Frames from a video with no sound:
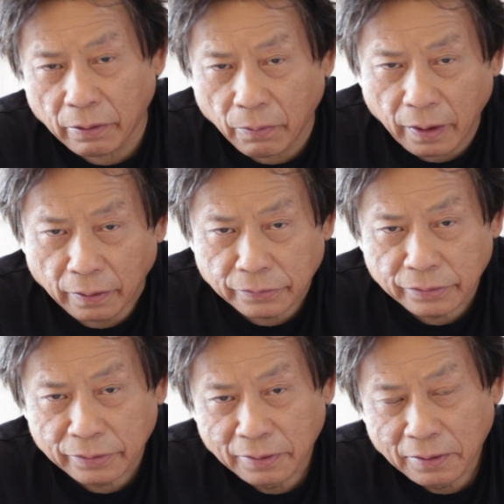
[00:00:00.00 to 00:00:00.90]
at
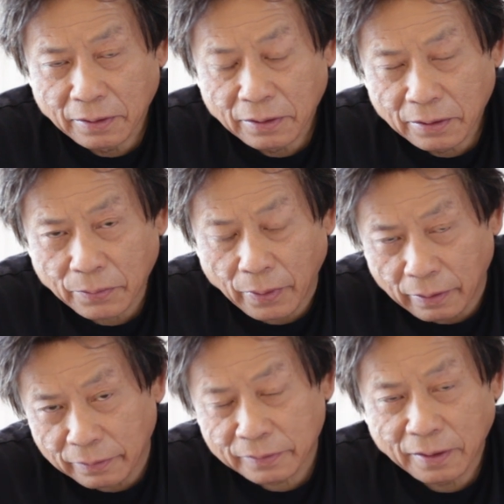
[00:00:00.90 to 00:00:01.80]
once.
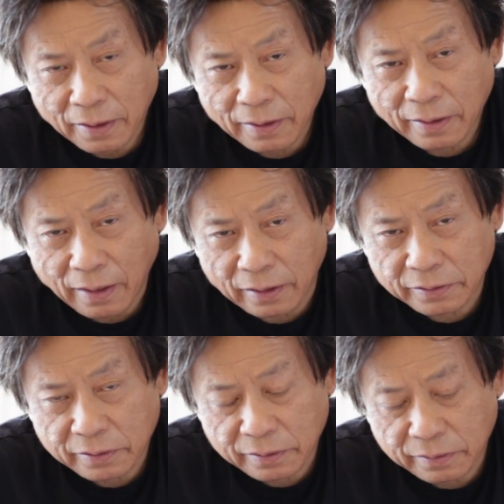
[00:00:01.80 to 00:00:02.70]
well,
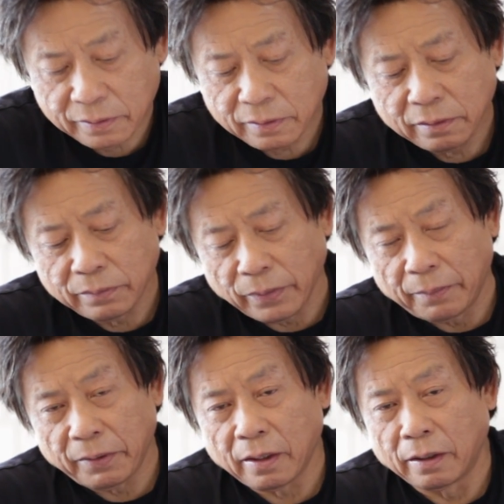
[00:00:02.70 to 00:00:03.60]
that's when
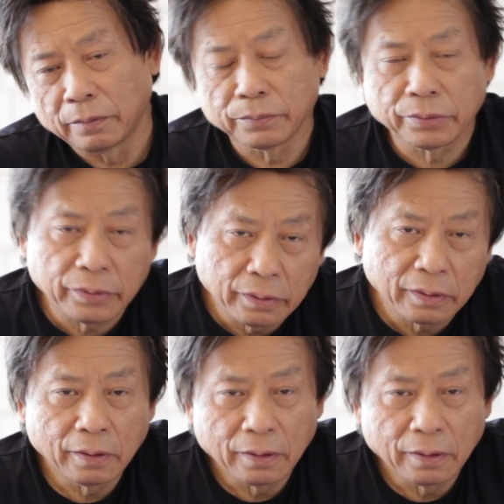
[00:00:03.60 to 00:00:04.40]
it becomes